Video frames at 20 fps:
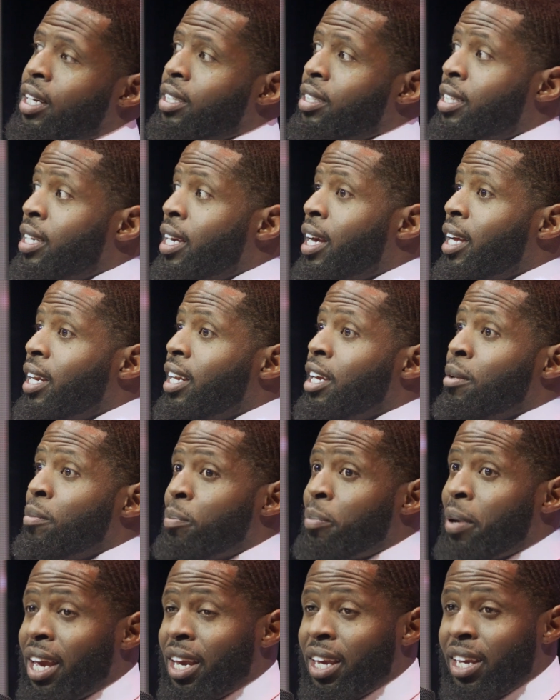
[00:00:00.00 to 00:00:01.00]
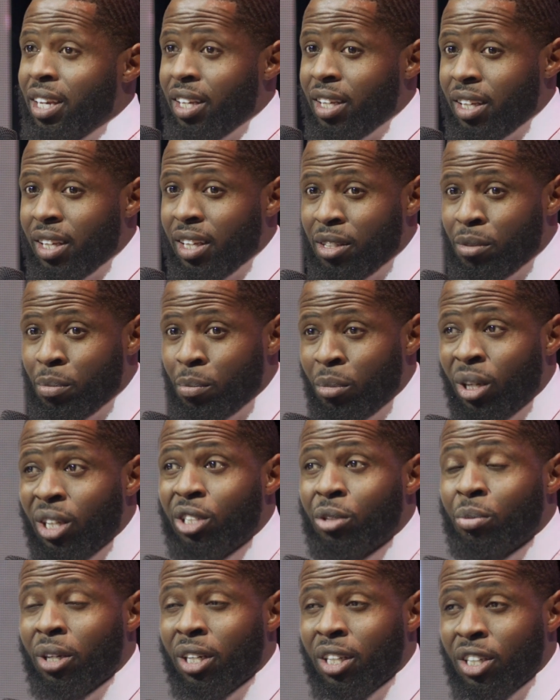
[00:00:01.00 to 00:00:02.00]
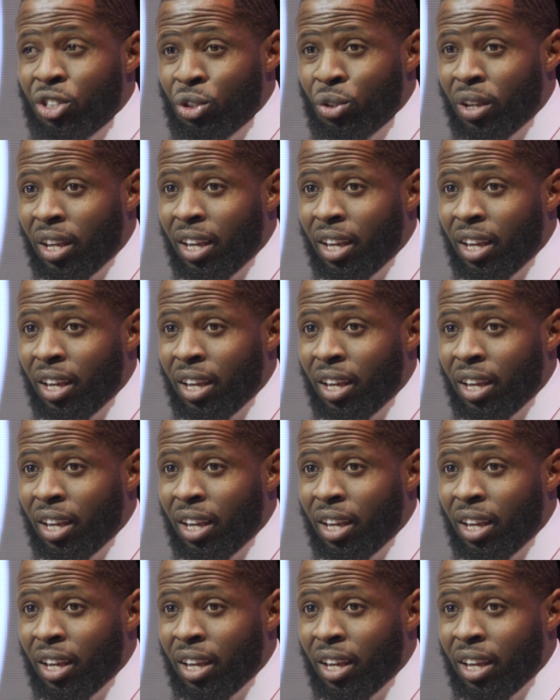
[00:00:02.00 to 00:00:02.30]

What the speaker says: debt and paying as much money as you